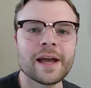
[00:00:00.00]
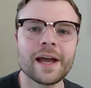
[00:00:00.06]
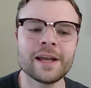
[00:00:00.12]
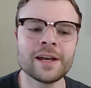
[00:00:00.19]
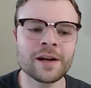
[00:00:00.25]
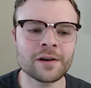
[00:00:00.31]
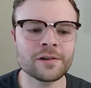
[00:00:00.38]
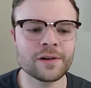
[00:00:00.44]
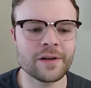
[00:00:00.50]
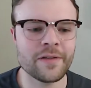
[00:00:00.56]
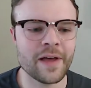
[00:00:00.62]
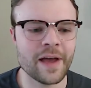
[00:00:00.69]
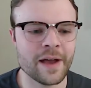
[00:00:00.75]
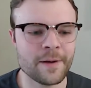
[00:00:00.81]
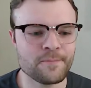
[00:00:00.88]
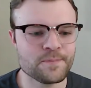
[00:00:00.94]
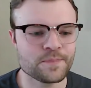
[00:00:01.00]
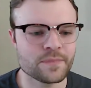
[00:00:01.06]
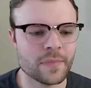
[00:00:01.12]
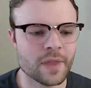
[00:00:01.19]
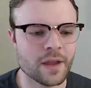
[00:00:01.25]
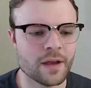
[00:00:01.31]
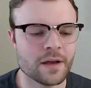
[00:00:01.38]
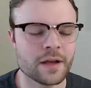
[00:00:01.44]
And not only that,
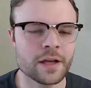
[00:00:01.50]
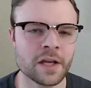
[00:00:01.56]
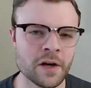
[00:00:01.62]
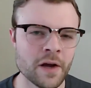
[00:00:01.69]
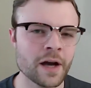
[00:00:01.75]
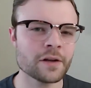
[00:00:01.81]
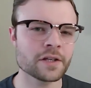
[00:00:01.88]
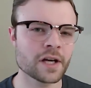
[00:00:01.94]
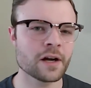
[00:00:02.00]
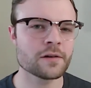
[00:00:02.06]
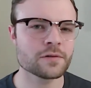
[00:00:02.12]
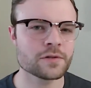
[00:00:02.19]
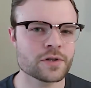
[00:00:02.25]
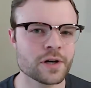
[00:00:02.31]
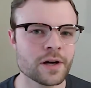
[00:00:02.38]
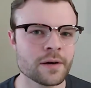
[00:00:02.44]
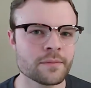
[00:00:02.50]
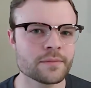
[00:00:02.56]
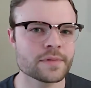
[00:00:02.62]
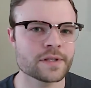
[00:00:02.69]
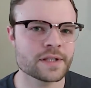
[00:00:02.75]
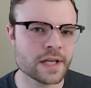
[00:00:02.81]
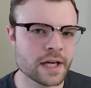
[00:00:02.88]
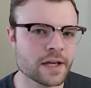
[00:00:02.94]
you know how Donald Trump
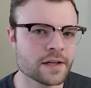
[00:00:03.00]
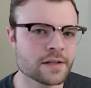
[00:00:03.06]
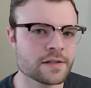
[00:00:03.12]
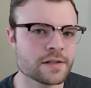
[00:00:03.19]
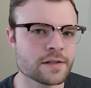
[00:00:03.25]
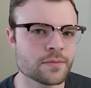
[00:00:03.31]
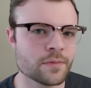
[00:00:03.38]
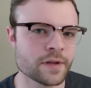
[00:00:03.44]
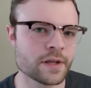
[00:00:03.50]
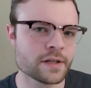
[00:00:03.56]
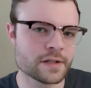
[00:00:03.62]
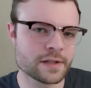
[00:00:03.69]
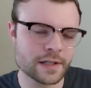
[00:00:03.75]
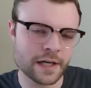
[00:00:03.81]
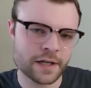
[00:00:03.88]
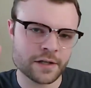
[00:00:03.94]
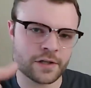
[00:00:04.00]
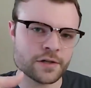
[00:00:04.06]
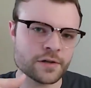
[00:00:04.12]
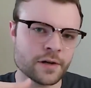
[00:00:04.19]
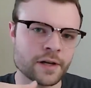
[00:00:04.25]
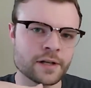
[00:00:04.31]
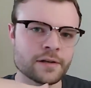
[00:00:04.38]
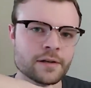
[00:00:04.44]
stands with his legs
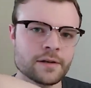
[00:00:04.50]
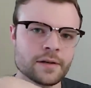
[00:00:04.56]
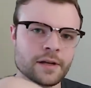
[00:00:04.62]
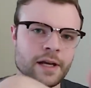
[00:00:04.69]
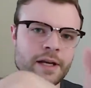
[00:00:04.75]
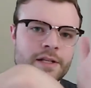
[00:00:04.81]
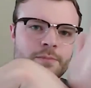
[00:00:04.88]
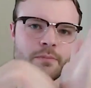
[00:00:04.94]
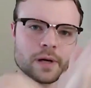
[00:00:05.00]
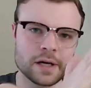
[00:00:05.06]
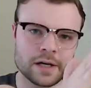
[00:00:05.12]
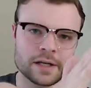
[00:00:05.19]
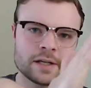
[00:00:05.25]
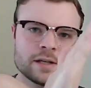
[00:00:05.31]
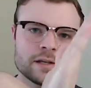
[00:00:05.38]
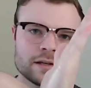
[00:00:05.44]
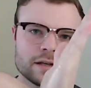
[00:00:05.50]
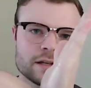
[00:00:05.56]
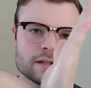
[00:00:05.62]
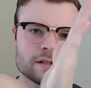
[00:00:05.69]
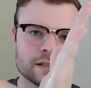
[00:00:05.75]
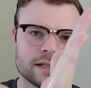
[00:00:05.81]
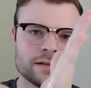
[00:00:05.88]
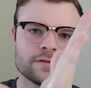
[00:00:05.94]
straight and his body
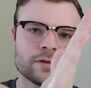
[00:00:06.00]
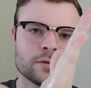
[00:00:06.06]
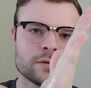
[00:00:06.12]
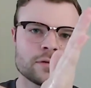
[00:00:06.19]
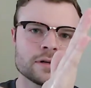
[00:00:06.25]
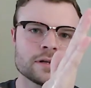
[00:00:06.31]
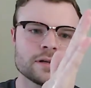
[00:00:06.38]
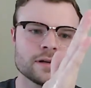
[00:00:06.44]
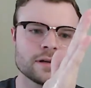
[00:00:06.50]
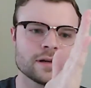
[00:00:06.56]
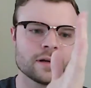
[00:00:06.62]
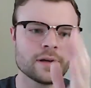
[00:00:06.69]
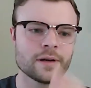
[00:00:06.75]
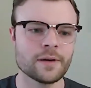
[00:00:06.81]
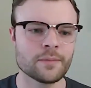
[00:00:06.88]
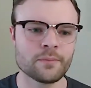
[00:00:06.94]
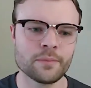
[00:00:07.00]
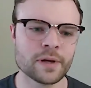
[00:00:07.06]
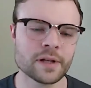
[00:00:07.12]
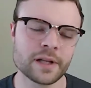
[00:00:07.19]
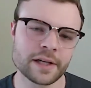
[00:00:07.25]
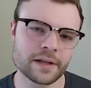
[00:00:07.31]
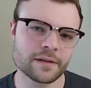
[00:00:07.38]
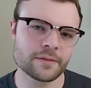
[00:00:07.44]
is leaned forward, but
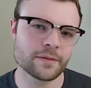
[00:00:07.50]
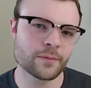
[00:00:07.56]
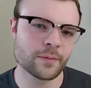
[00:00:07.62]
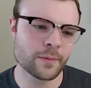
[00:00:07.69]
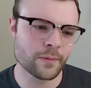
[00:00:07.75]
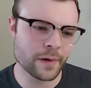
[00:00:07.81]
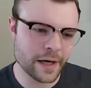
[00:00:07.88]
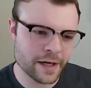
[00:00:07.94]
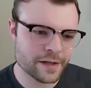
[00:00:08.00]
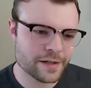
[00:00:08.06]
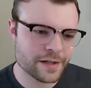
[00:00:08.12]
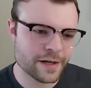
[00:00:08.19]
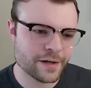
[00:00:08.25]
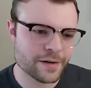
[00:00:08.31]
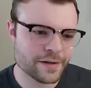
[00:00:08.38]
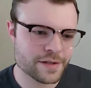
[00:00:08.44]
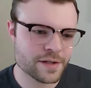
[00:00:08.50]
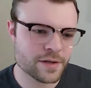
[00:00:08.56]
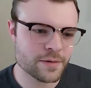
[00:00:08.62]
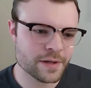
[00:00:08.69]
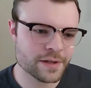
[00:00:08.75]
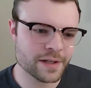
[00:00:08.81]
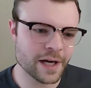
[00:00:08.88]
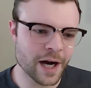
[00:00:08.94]
like Rand here is
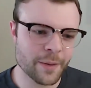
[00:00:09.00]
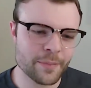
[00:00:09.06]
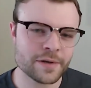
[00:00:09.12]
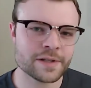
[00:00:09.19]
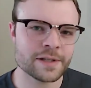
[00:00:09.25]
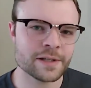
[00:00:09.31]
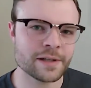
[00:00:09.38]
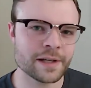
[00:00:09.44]
doing the opposite.